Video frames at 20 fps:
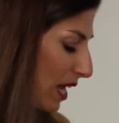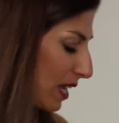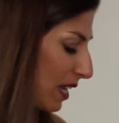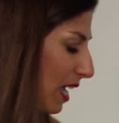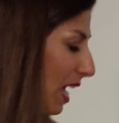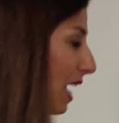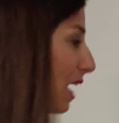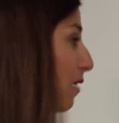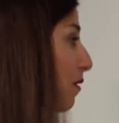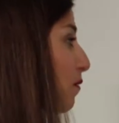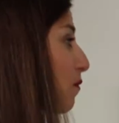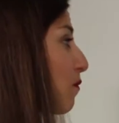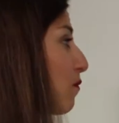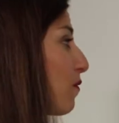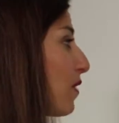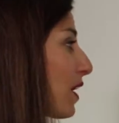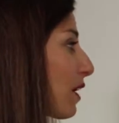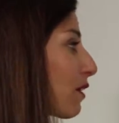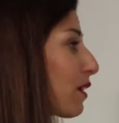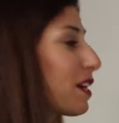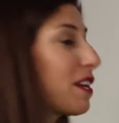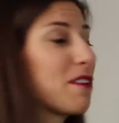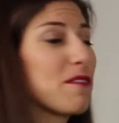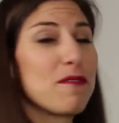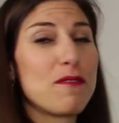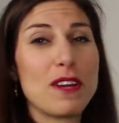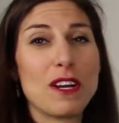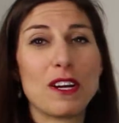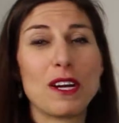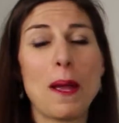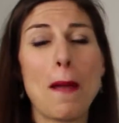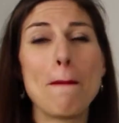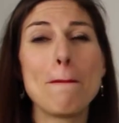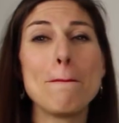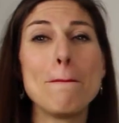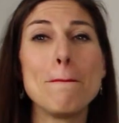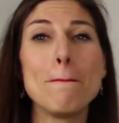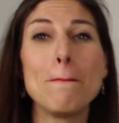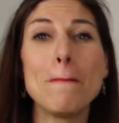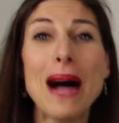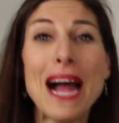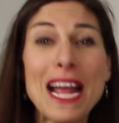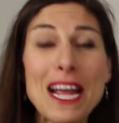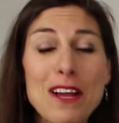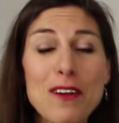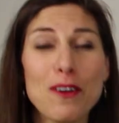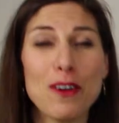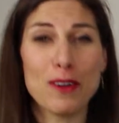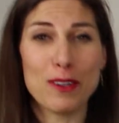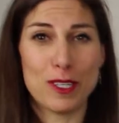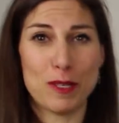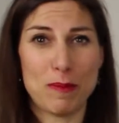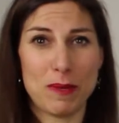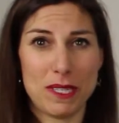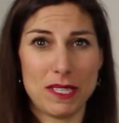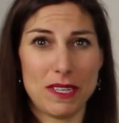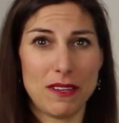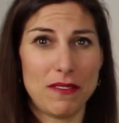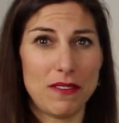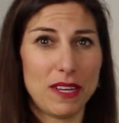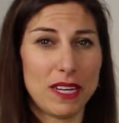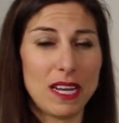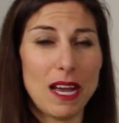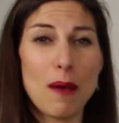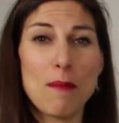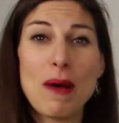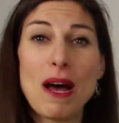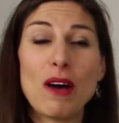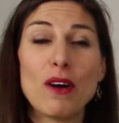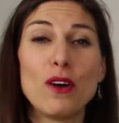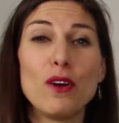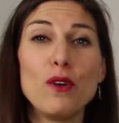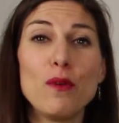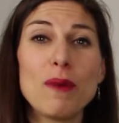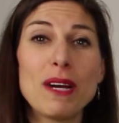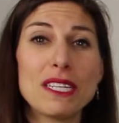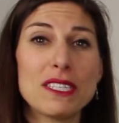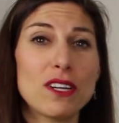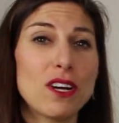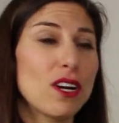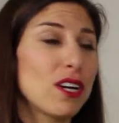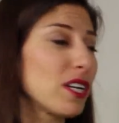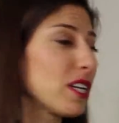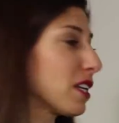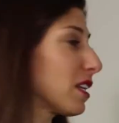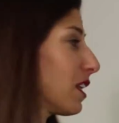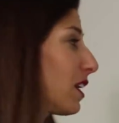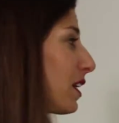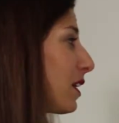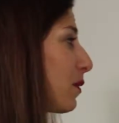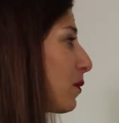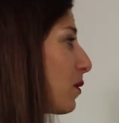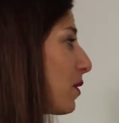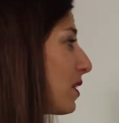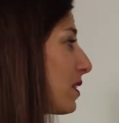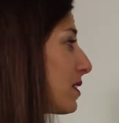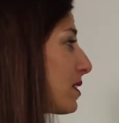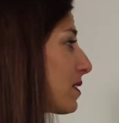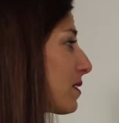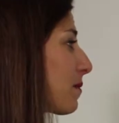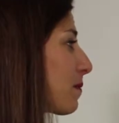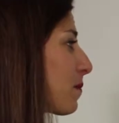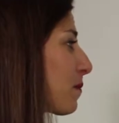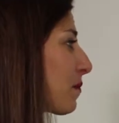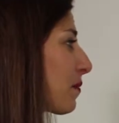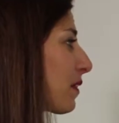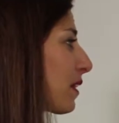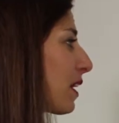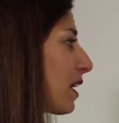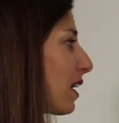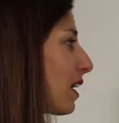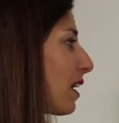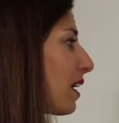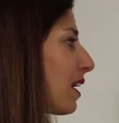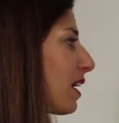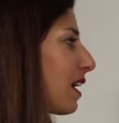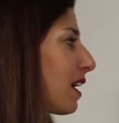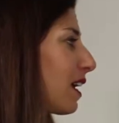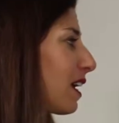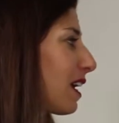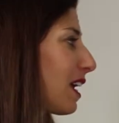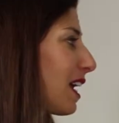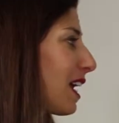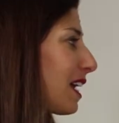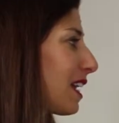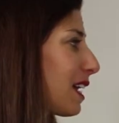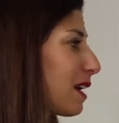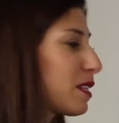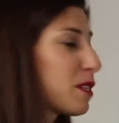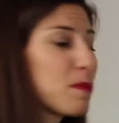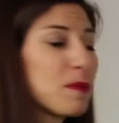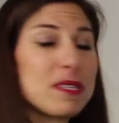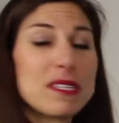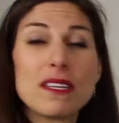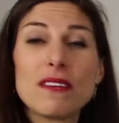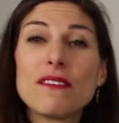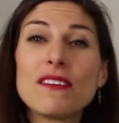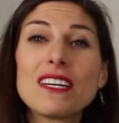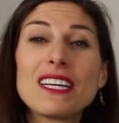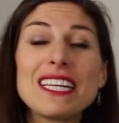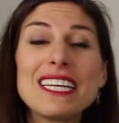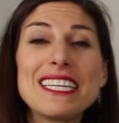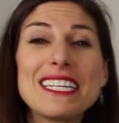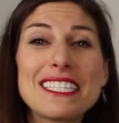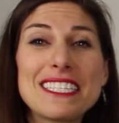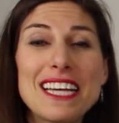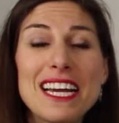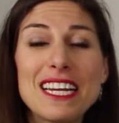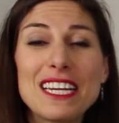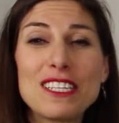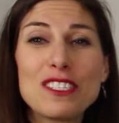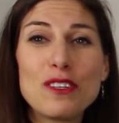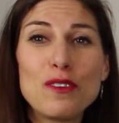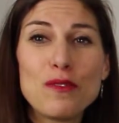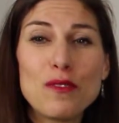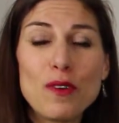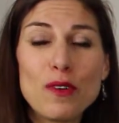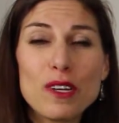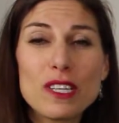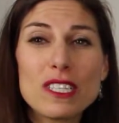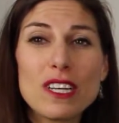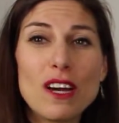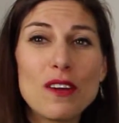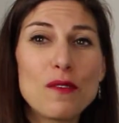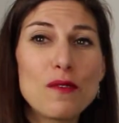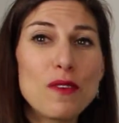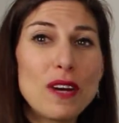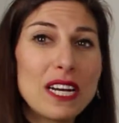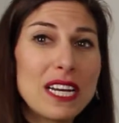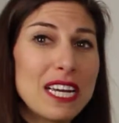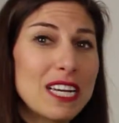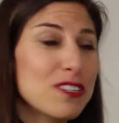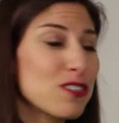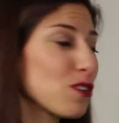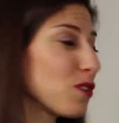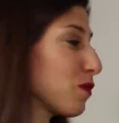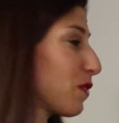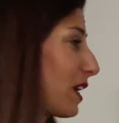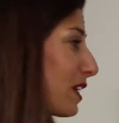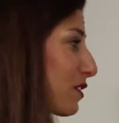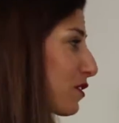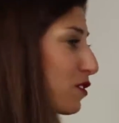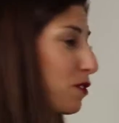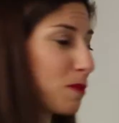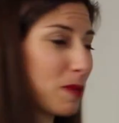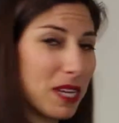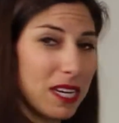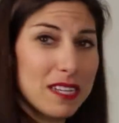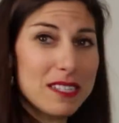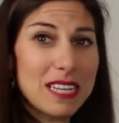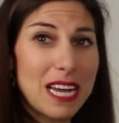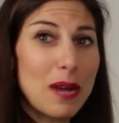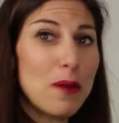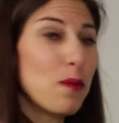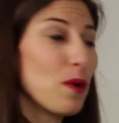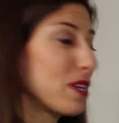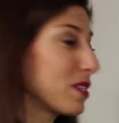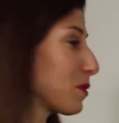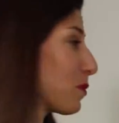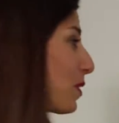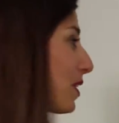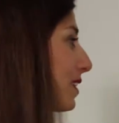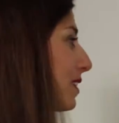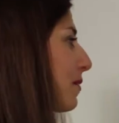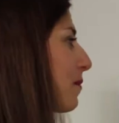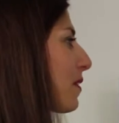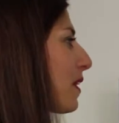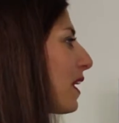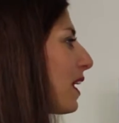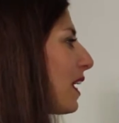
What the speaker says: I got very, very micro specific about who my target client was, and I specifically decided to focus on financial advisors because I was one,